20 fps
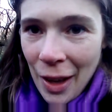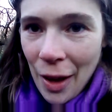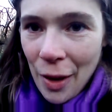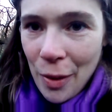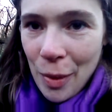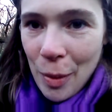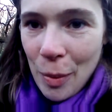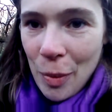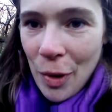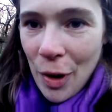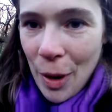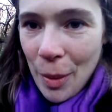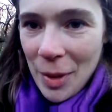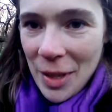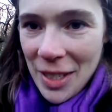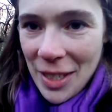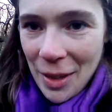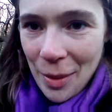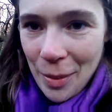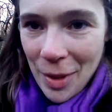I've been
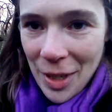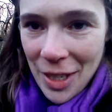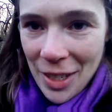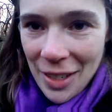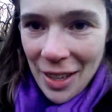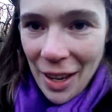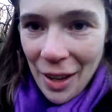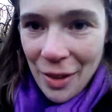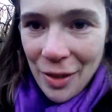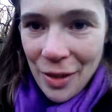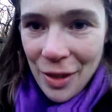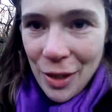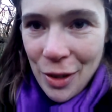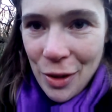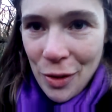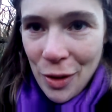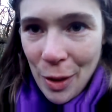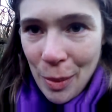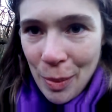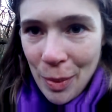promising myself a
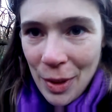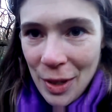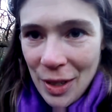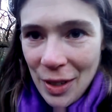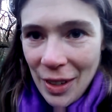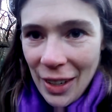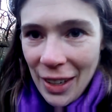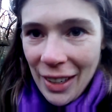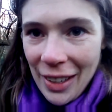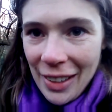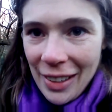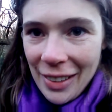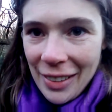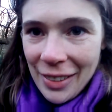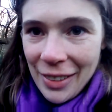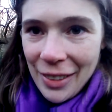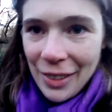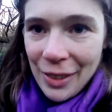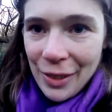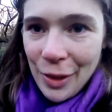trip to
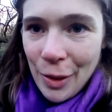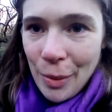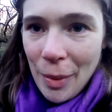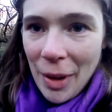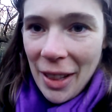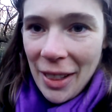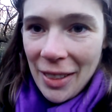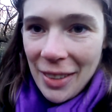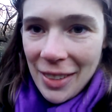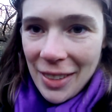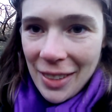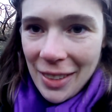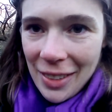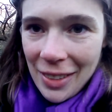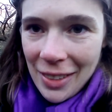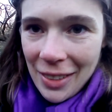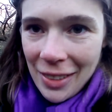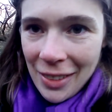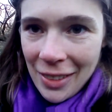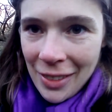England for months.
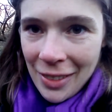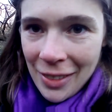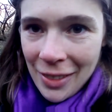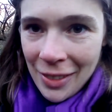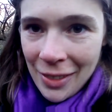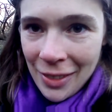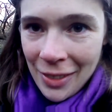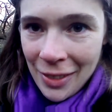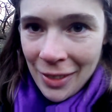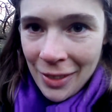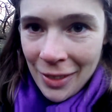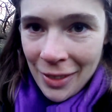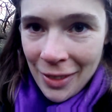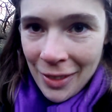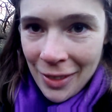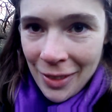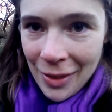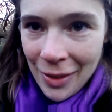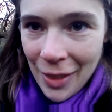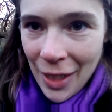
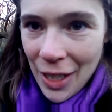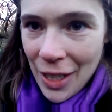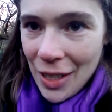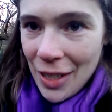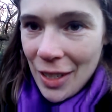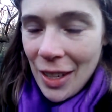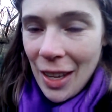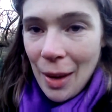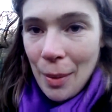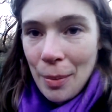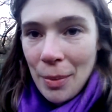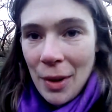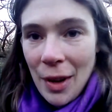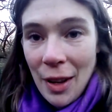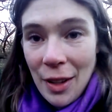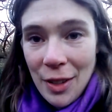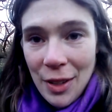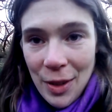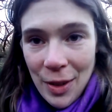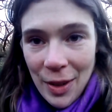I just kept
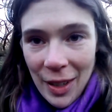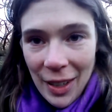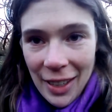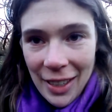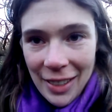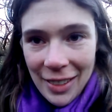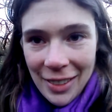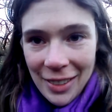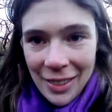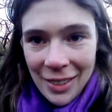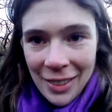not doing it.